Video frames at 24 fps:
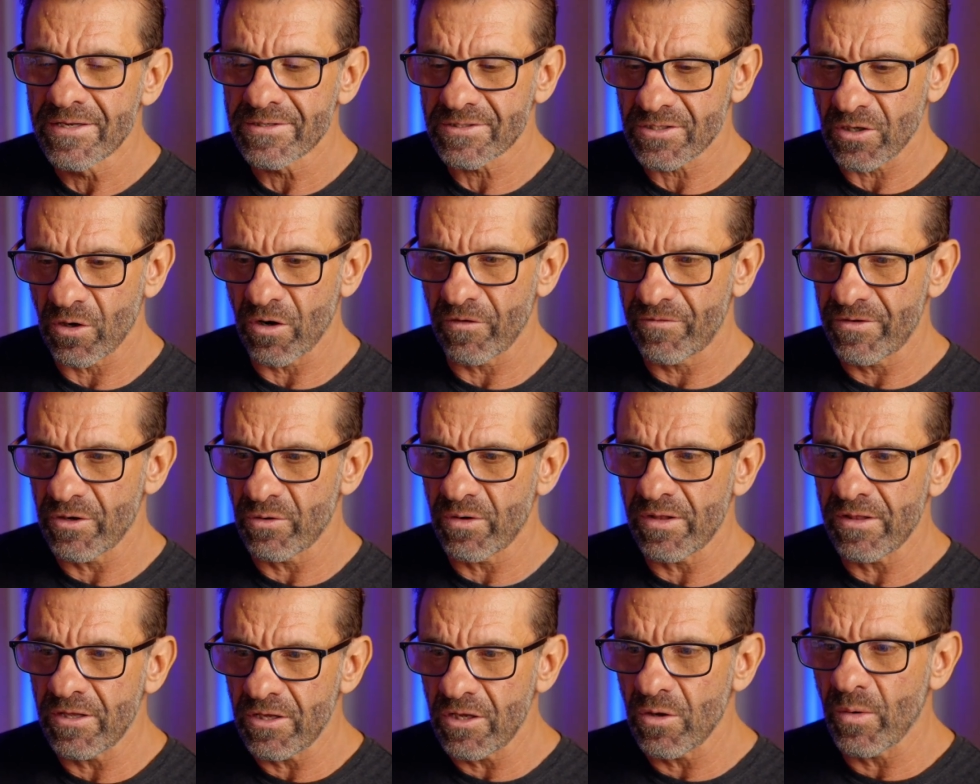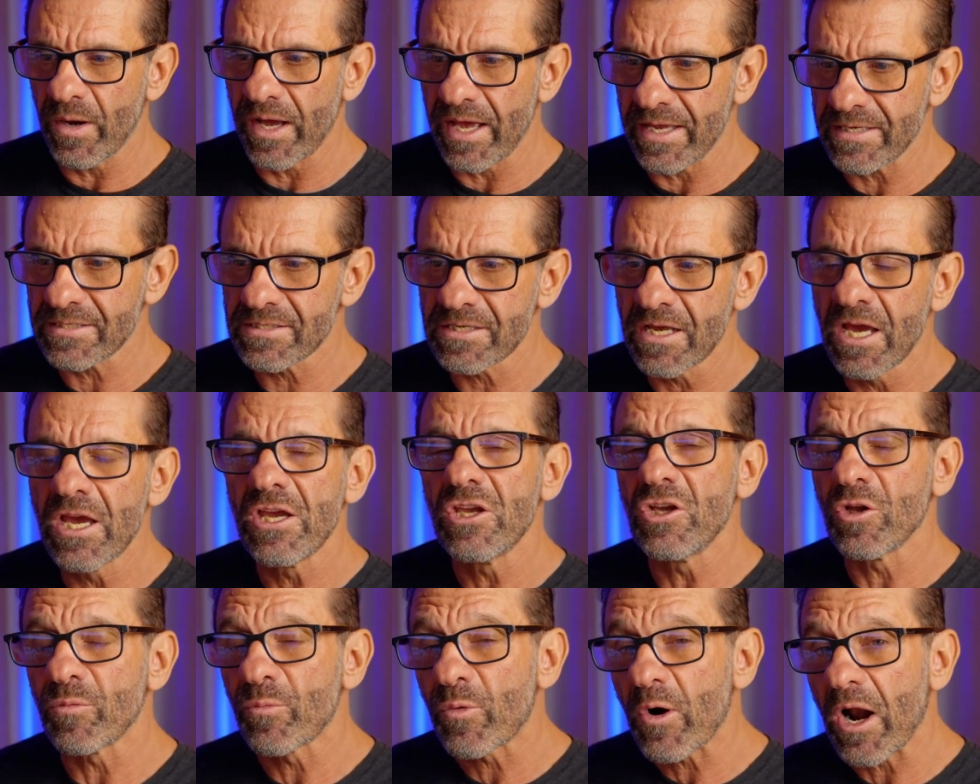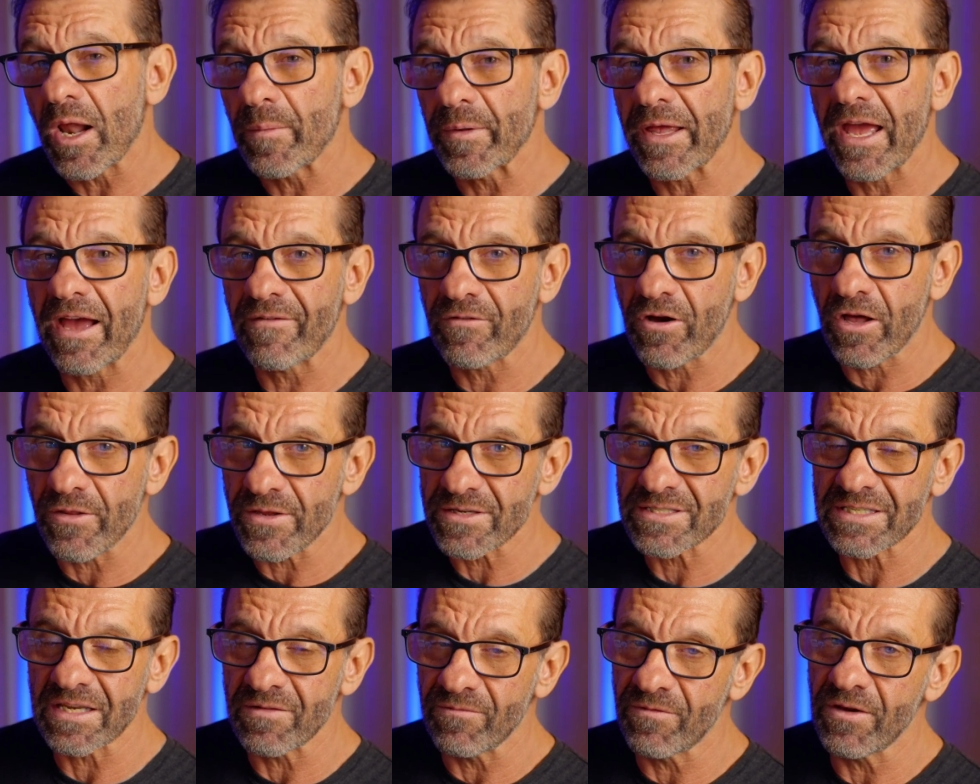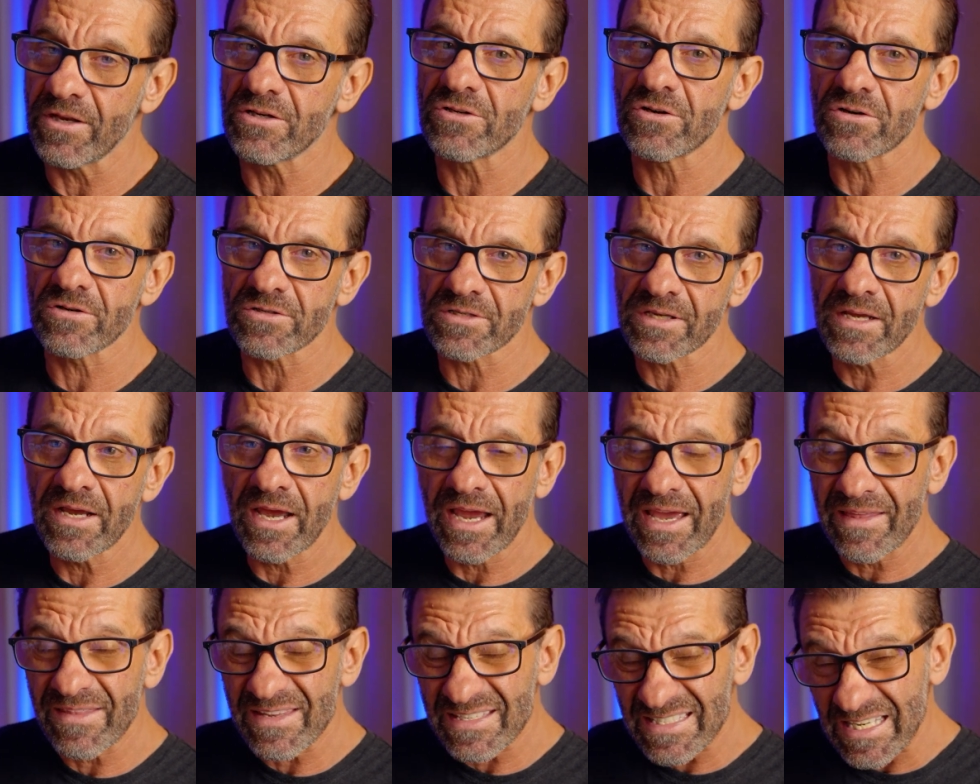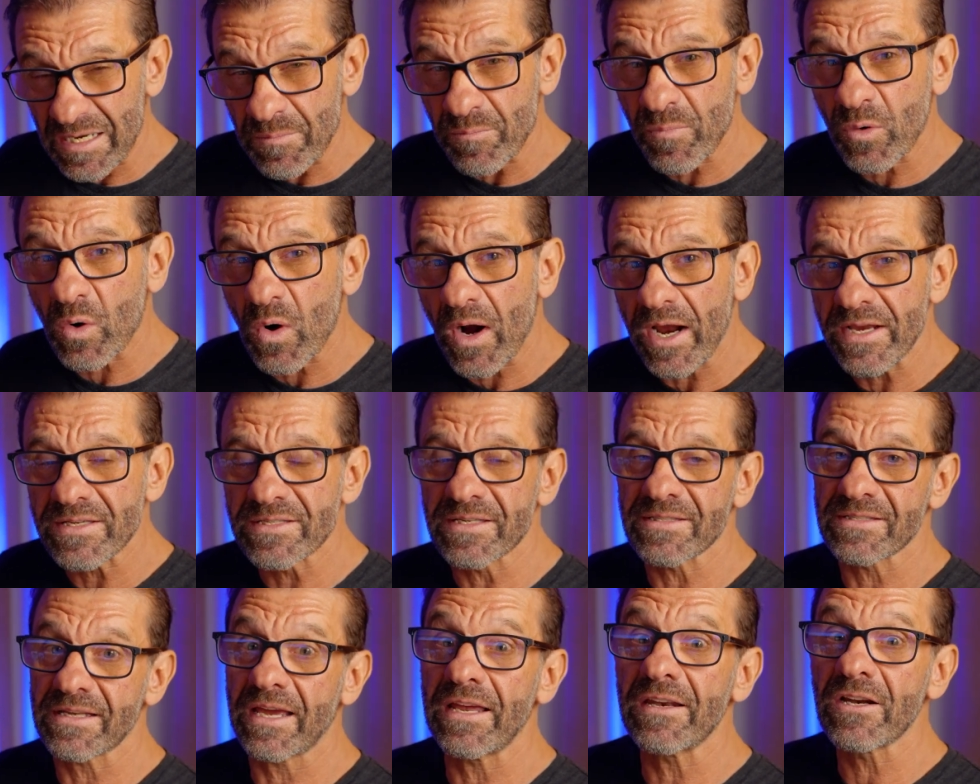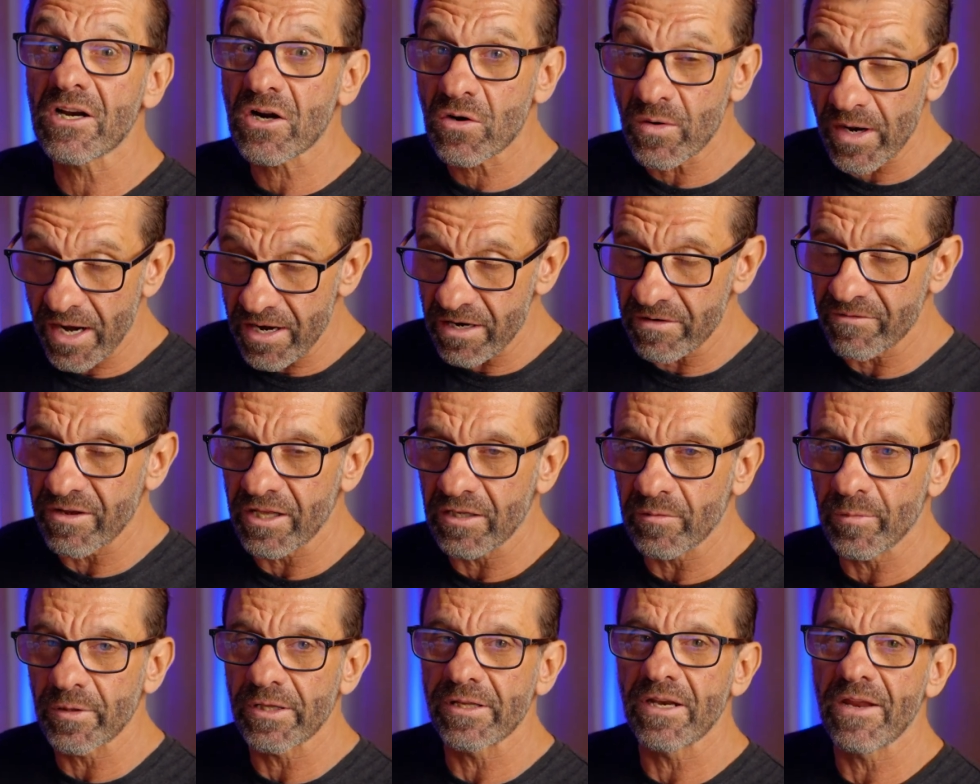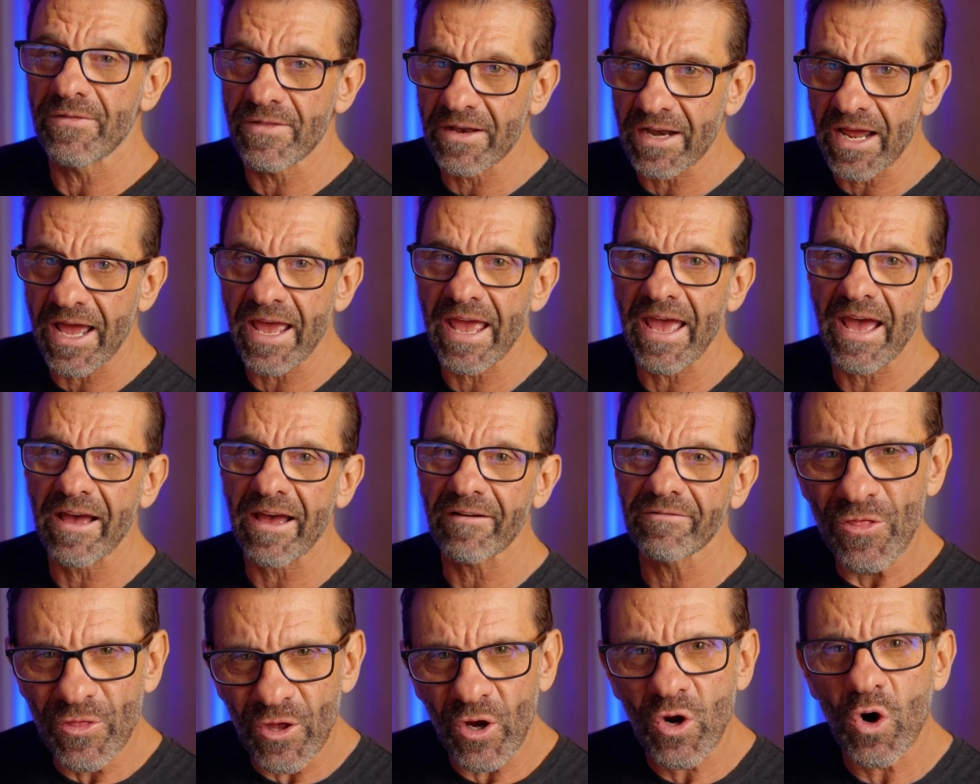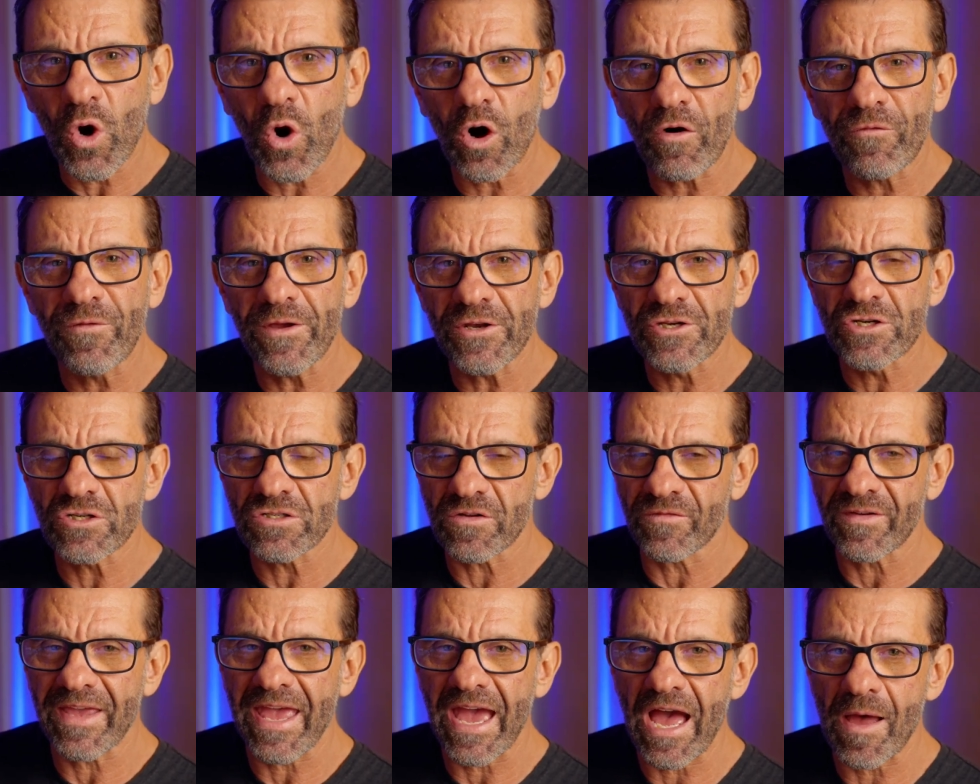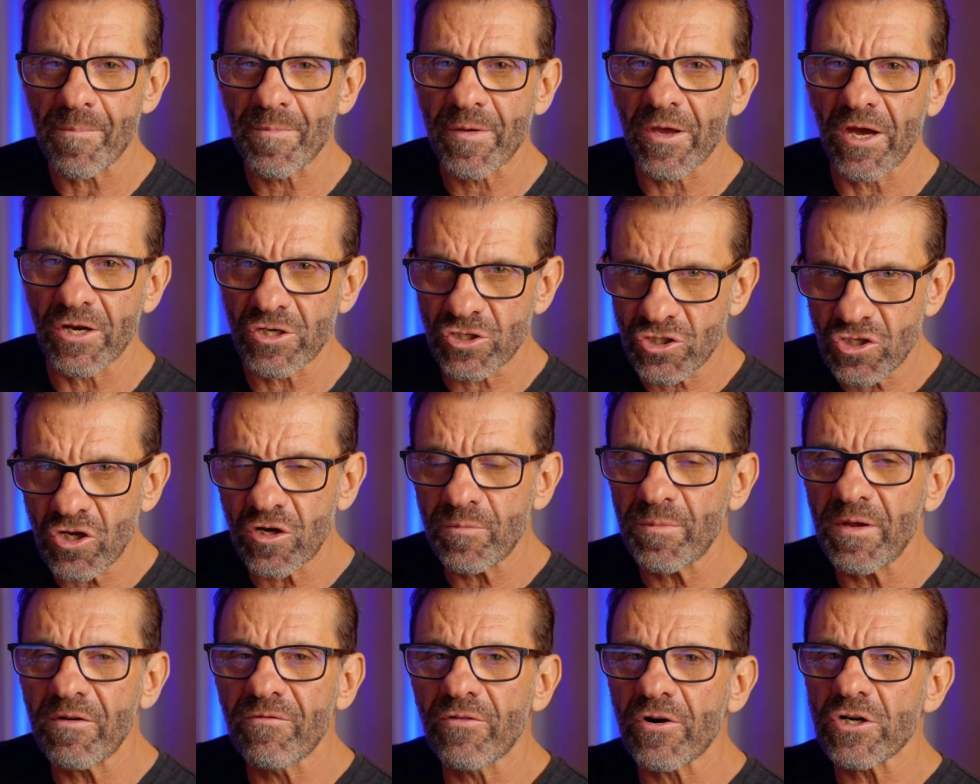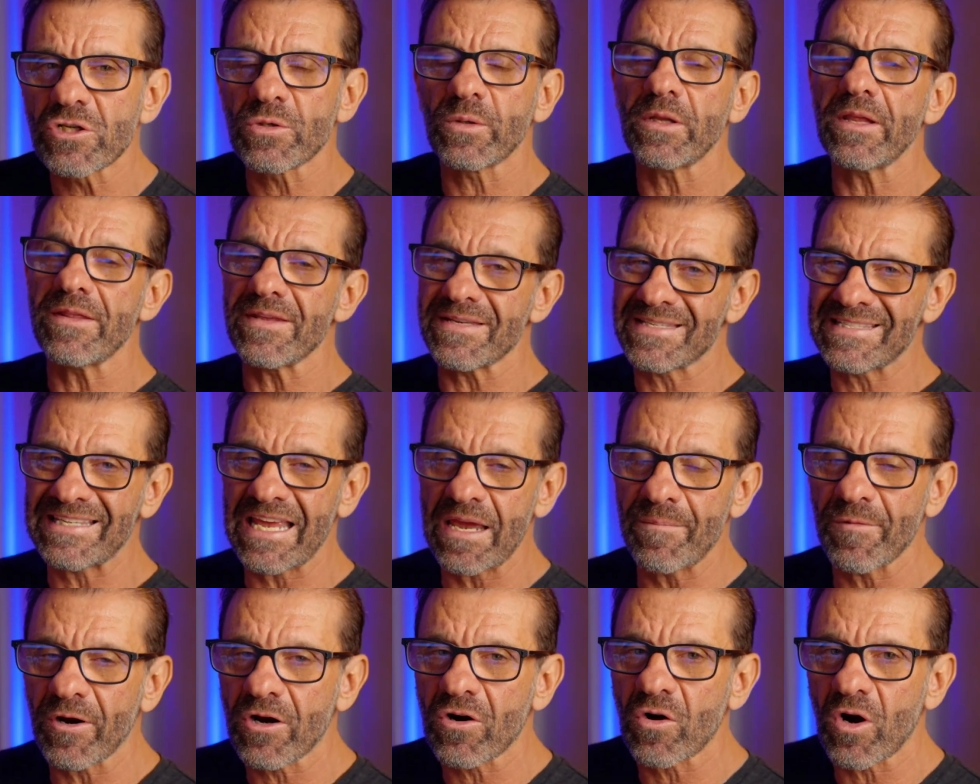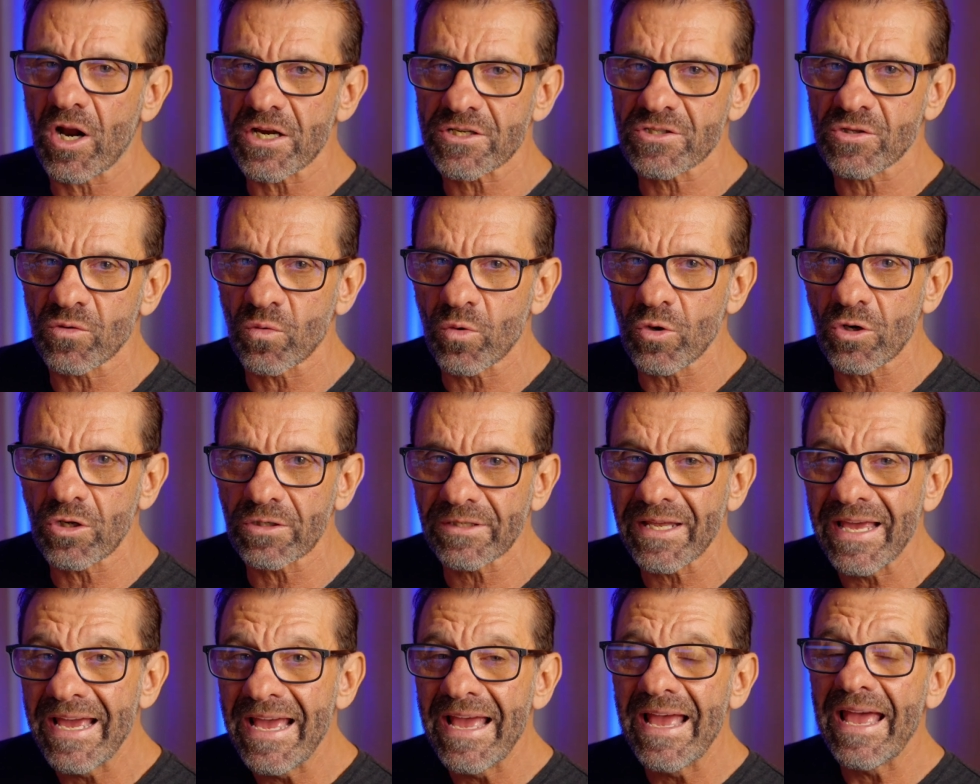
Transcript: So if you're in the US, you'll probably have all the same features and the same prices and credit availability that I have. The core features of CapCut should be virtually the same across the world.